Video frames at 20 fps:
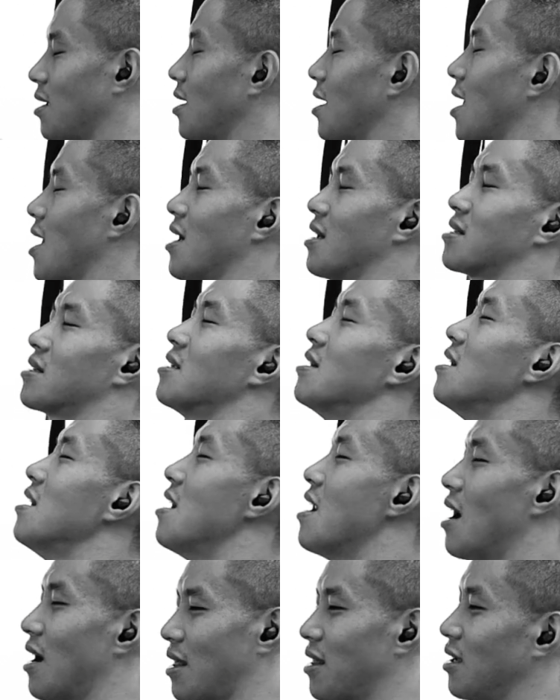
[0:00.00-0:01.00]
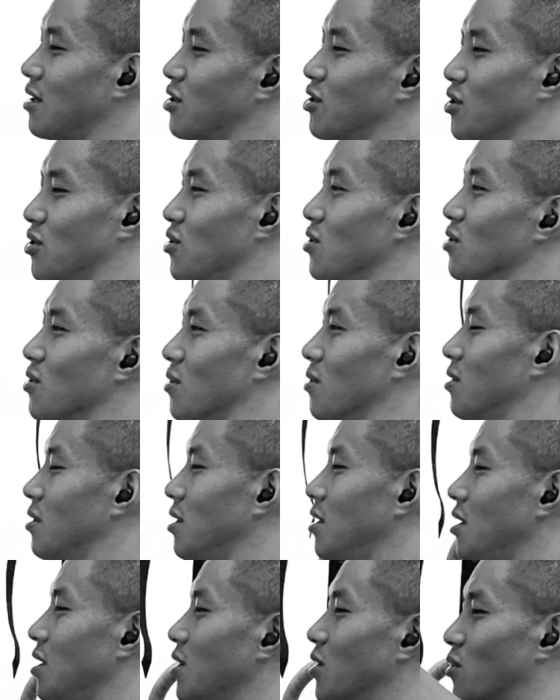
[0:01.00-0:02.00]
it has nothing to do
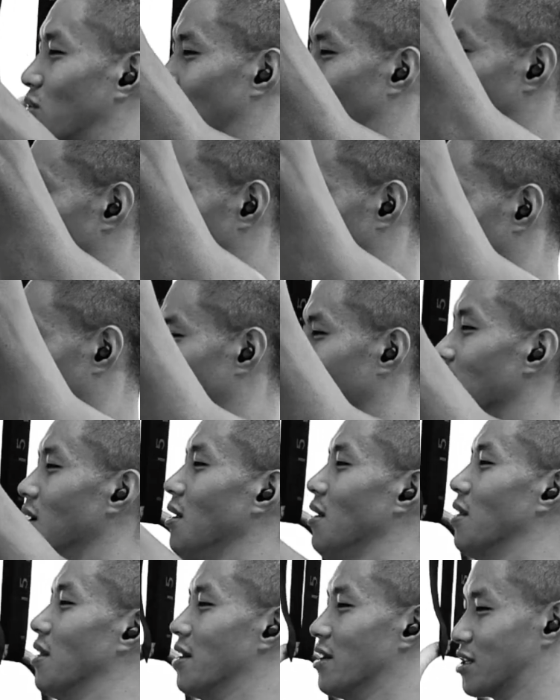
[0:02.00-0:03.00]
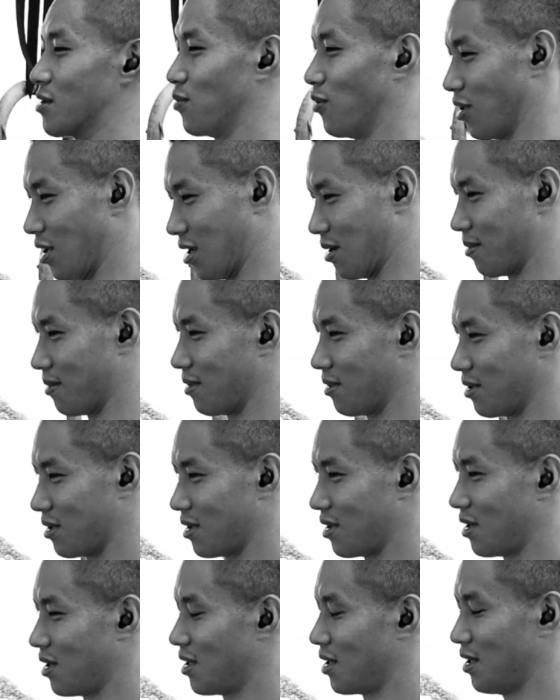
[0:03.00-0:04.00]
with this pull-up.
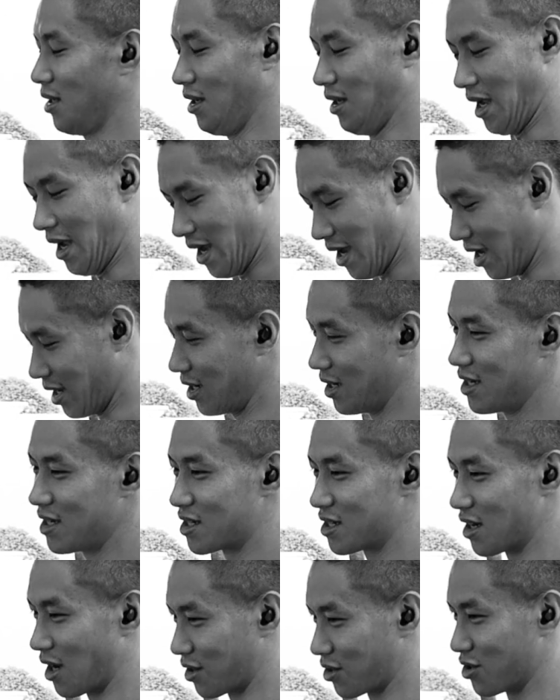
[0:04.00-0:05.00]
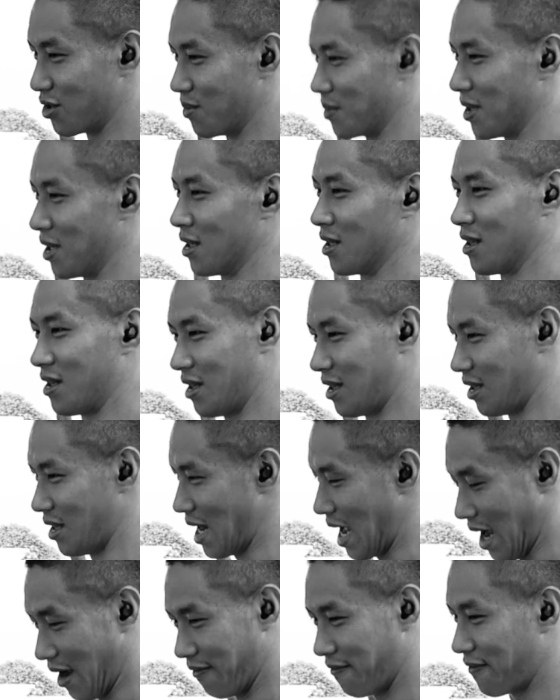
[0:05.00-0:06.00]
At least not to me.
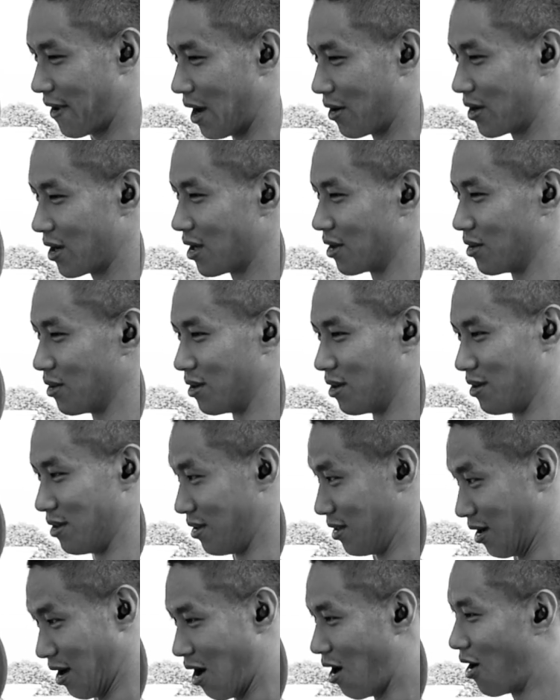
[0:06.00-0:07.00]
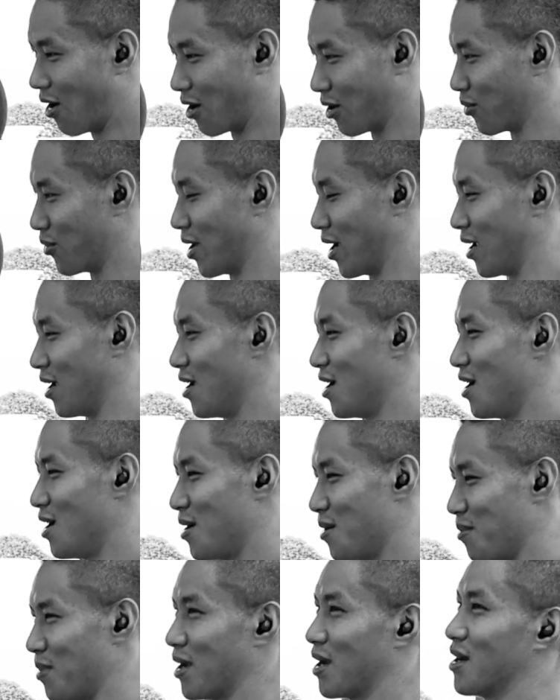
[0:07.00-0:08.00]
I found out the hard way
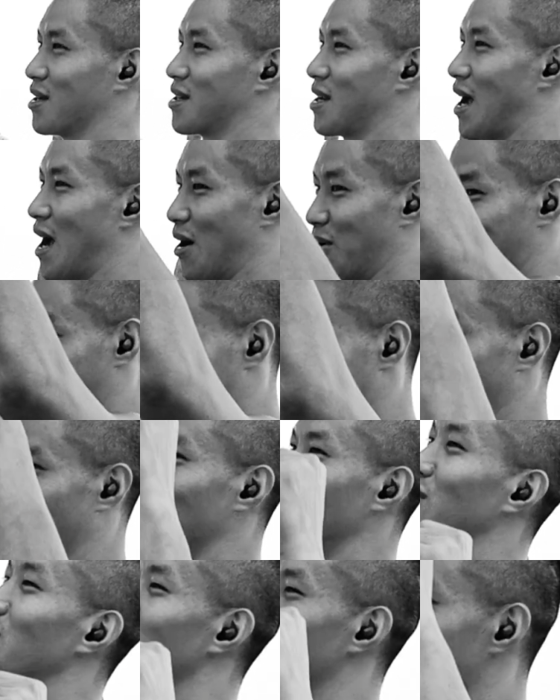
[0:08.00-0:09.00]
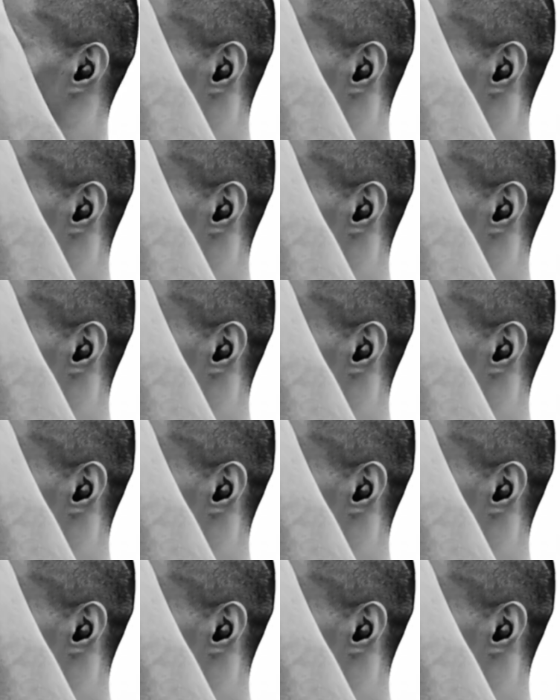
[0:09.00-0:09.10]
because I was able to do